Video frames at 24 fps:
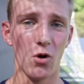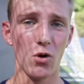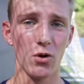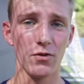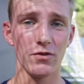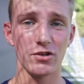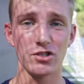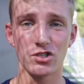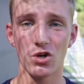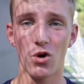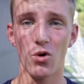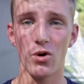
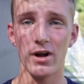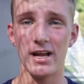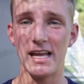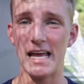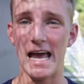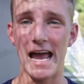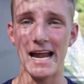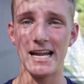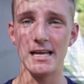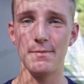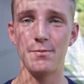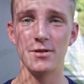Moral of the
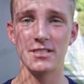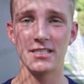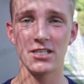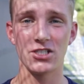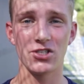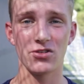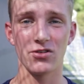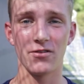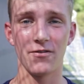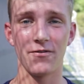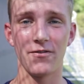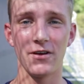story, any
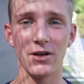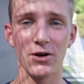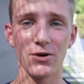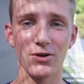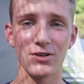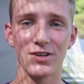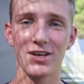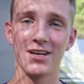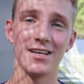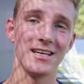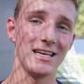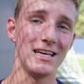position on the
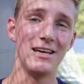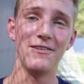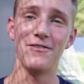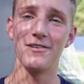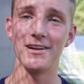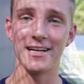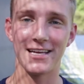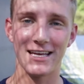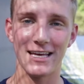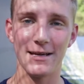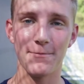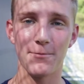field,
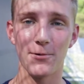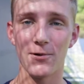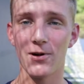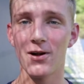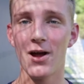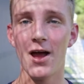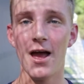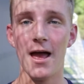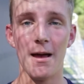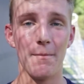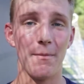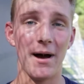even a keeper,